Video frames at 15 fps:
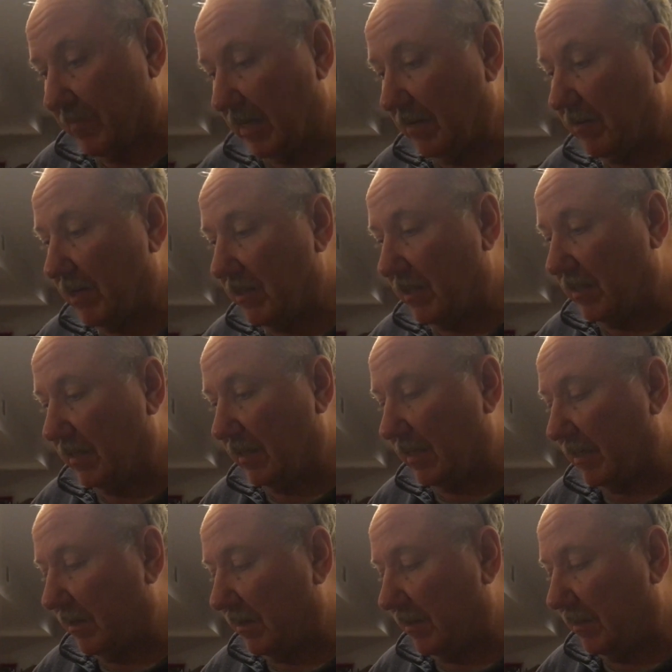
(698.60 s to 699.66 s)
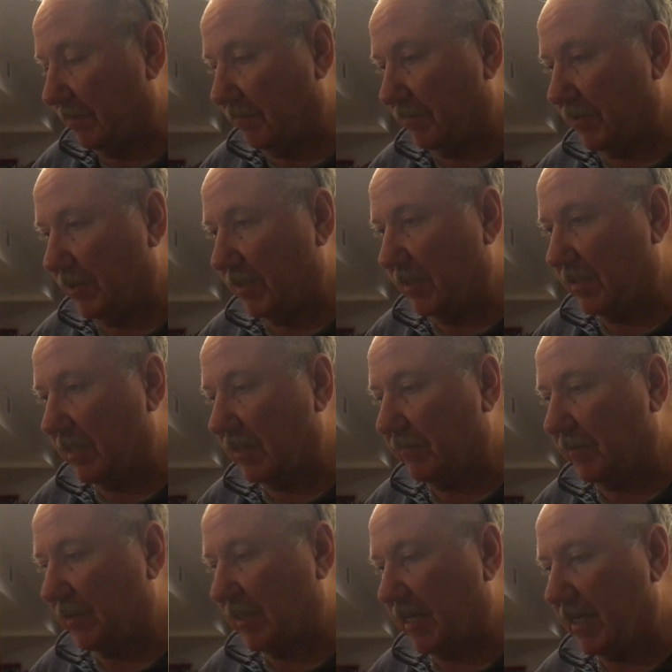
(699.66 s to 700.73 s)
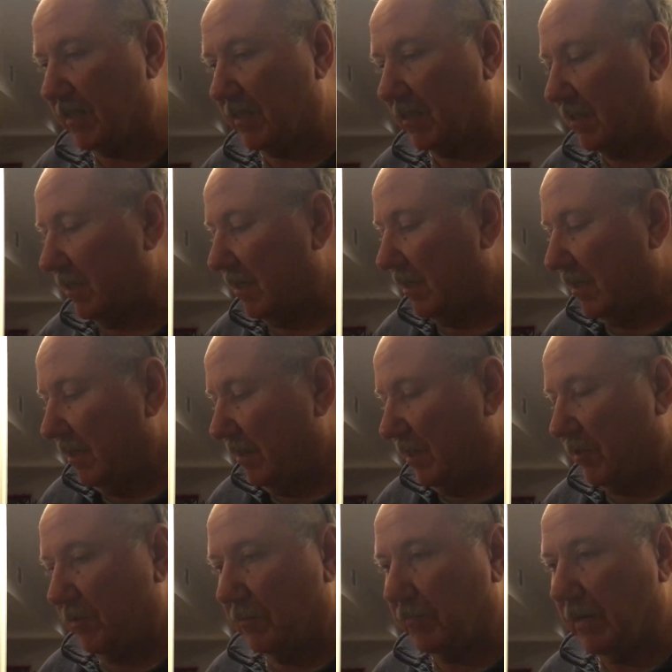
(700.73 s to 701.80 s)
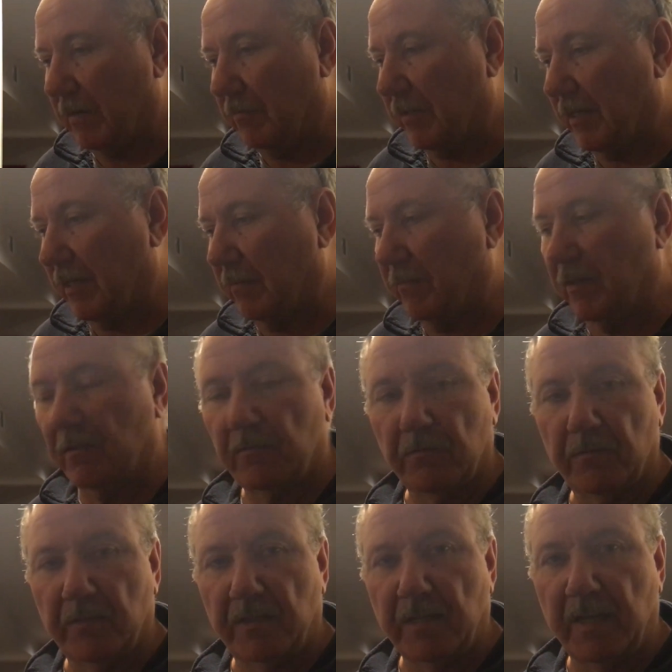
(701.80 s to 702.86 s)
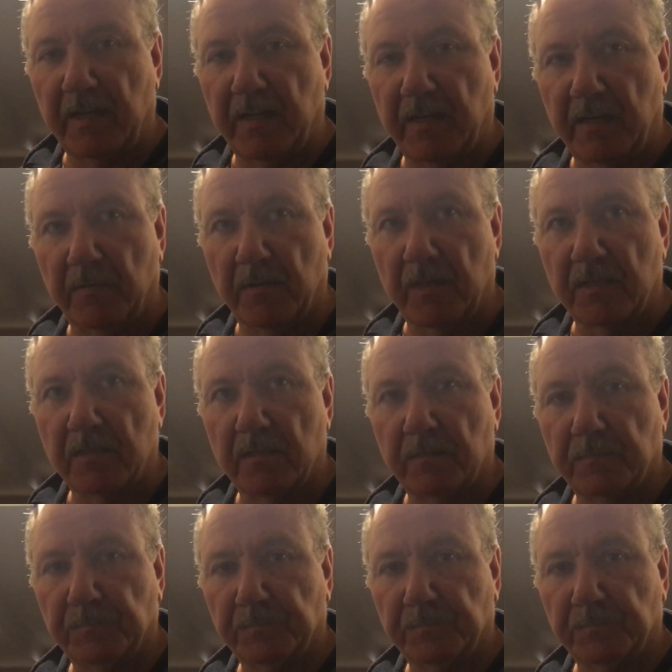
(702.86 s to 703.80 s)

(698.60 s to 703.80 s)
Anyways, I think I had a pretty successful test. This will probably get me through the night anyways.